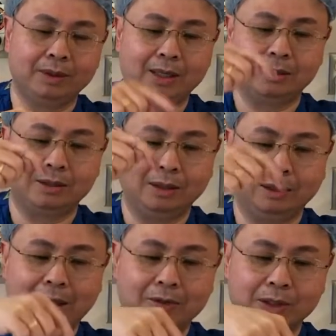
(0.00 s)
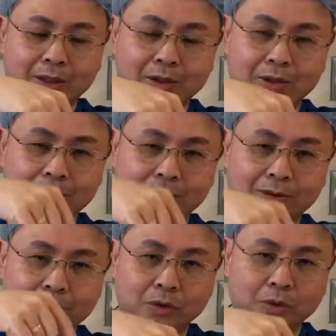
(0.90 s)
that allows air
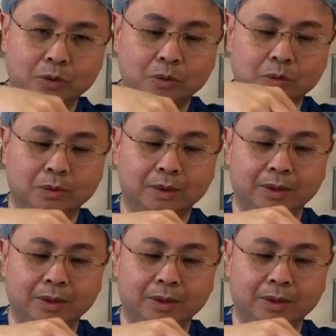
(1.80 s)
to